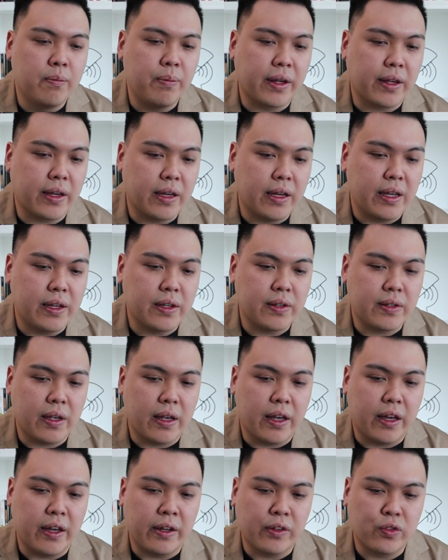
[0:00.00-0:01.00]
because
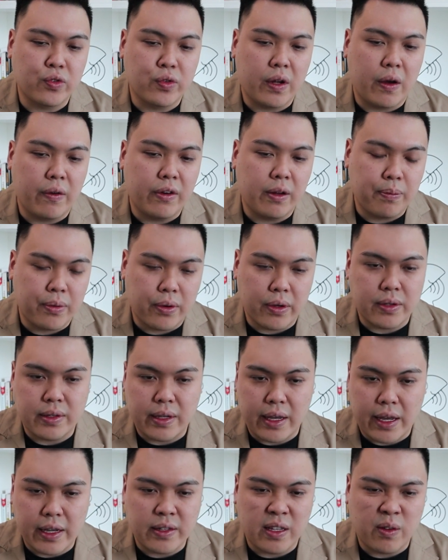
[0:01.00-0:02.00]
throughout the
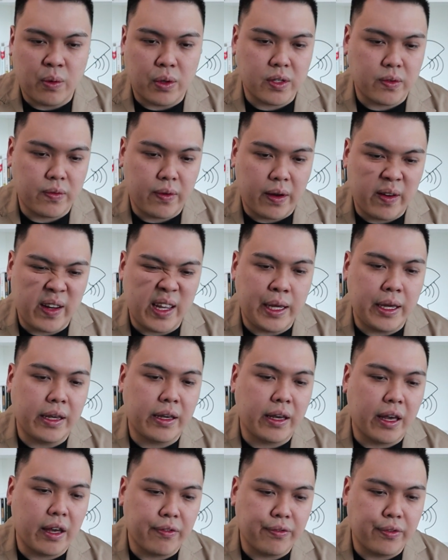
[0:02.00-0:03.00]
process, it was
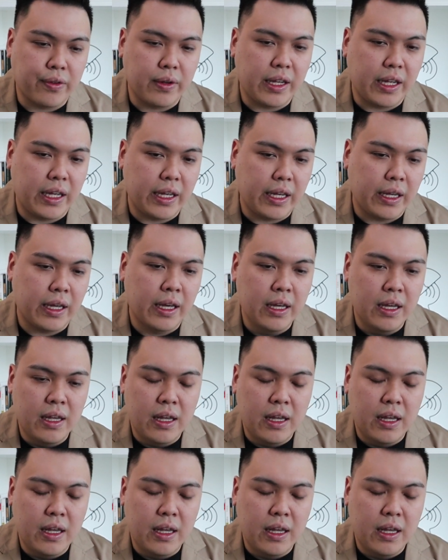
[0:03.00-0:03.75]
very carefully